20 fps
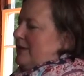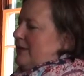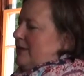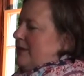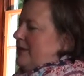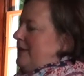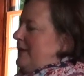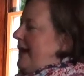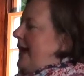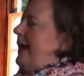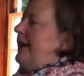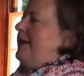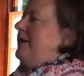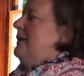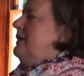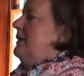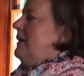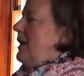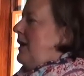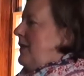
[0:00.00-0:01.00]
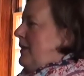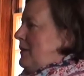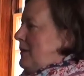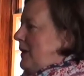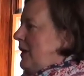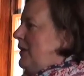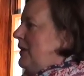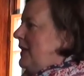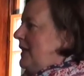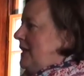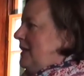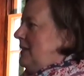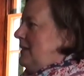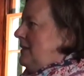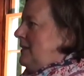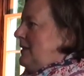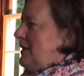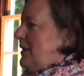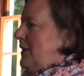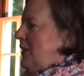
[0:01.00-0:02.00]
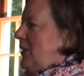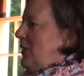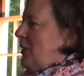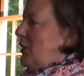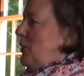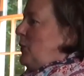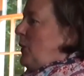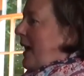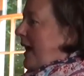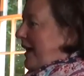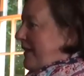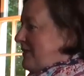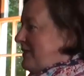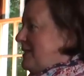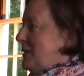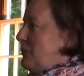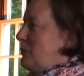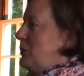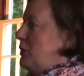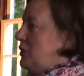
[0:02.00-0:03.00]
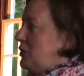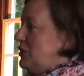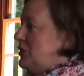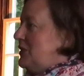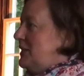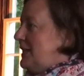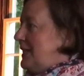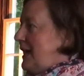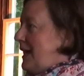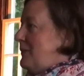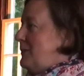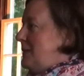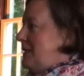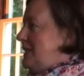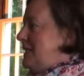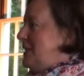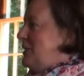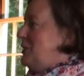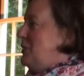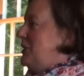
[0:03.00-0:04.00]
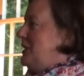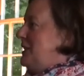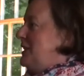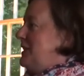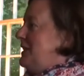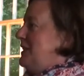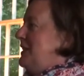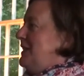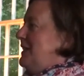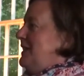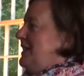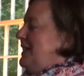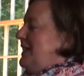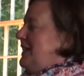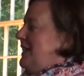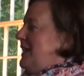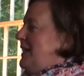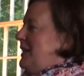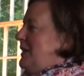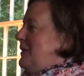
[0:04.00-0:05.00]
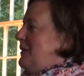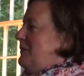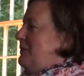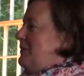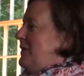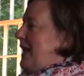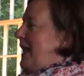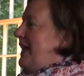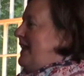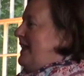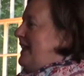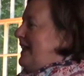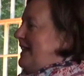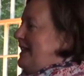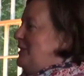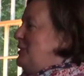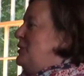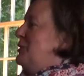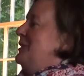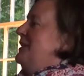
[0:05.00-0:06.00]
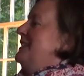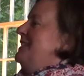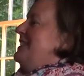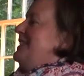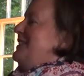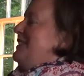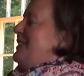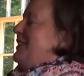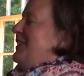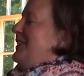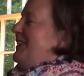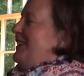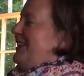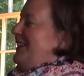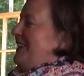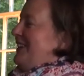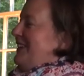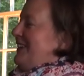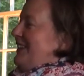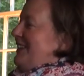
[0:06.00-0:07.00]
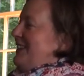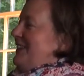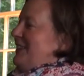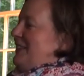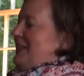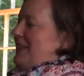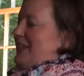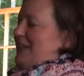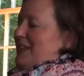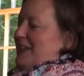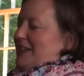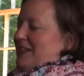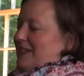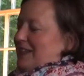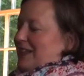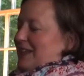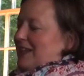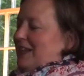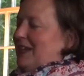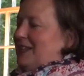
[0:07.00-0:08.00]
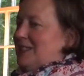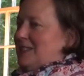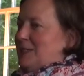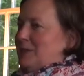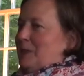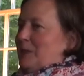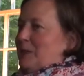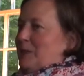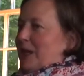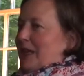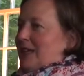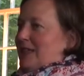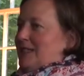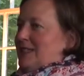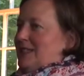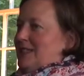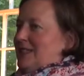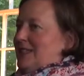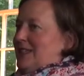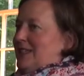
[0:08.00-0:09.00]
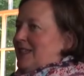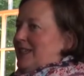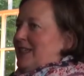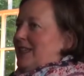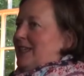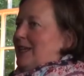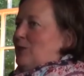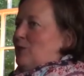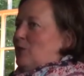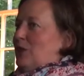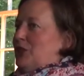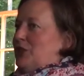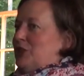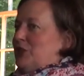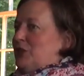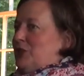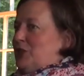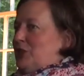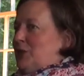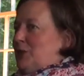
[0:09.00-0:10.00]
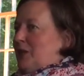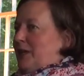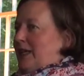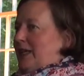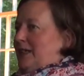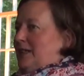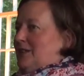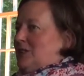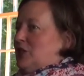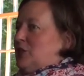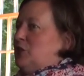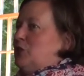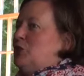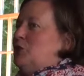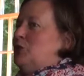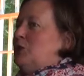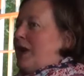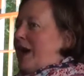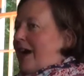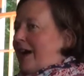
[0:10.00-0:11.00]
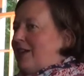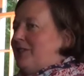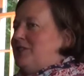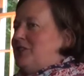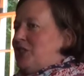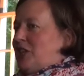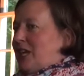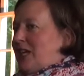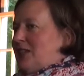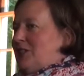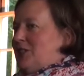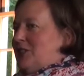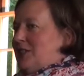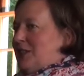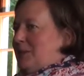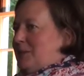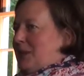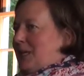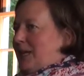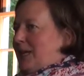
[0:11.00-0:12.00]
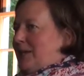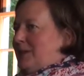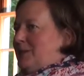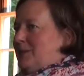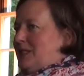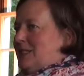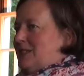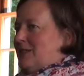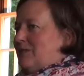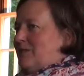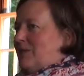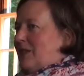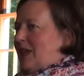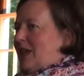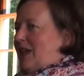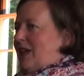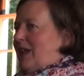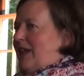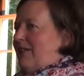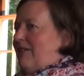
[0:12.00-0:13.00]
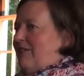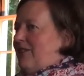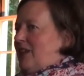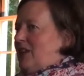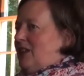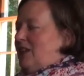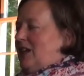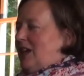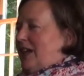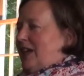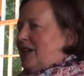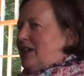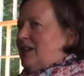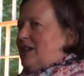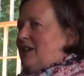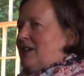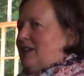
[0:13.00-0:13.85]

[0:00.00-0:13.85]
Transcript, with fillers: cracker on the market, you have to push the competition um, and interest the the, the customer base in what you're doing to drive change sometimes. And I feel like